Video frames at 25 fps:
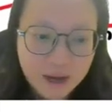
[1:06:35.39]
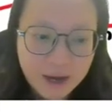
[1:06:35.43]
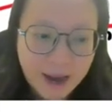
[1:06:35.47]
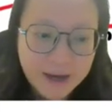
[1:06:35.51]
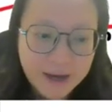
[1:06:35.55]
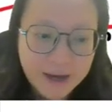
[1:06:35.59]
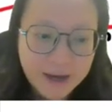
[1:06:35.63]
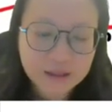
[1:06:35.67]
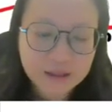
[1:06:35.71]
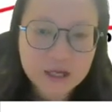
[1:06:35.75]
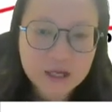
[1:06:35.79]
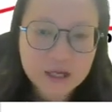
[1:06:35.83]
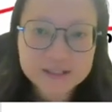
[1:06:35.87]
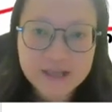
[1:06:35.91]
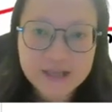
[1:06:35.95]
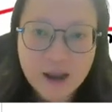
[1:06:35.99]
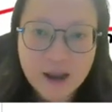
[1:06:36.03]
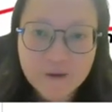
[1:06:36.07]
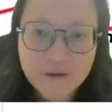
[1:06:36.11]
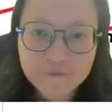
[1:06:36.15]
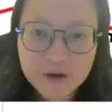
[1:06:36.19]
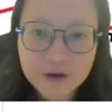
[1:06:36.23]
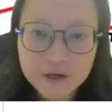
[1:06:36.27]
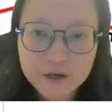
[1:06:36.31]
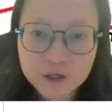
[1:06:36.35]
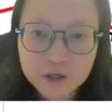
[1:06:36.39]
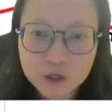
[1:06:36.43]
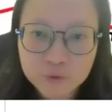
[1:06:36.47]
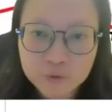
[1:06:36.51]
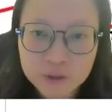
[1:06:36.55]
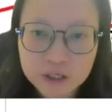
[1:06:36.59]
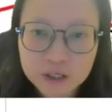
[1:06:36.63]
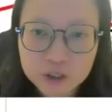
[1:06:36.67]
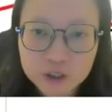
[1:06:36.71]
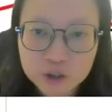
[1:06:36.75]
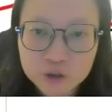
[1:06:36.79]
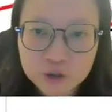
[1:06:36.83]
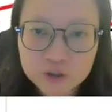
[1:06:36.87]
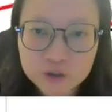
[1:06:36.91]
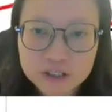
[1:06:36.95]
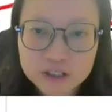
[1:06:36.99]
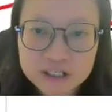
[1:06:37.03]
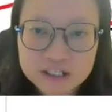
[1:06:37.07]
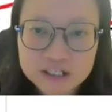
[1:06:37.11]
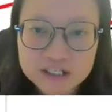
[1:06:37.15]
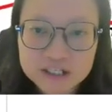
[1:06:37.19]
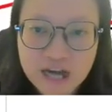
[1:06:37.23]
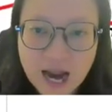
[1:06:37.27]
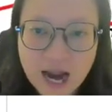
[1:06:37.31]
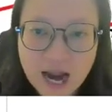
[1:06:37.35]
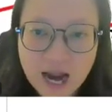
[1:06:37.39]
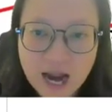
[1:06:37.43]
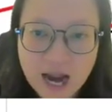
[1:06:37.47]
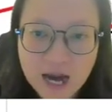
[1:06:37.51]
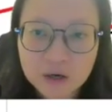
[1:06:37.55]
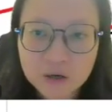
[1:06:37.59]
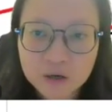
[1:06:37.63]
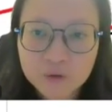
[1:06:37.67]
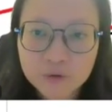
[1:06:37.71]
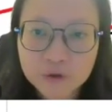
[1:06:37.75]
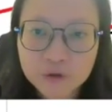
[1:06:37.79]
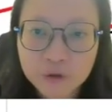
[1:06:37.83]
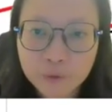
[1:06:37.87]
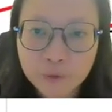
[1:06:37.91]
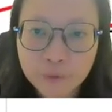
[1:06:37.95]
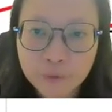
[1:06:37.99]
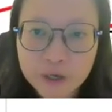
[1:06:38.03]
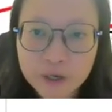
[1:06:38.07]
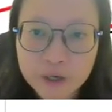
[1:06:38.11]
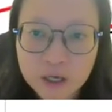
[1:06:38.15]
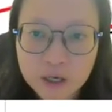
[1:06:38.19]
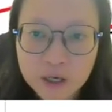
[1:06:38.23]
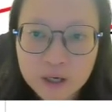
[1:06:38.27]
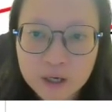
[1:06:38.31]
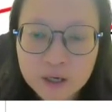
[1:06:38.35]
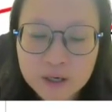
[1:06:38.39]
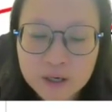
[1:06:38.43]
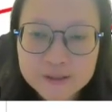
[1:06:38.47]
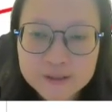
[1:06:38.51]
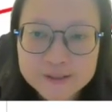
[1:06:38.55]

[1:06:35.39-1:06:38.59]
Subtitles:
87, you need to deduct 3.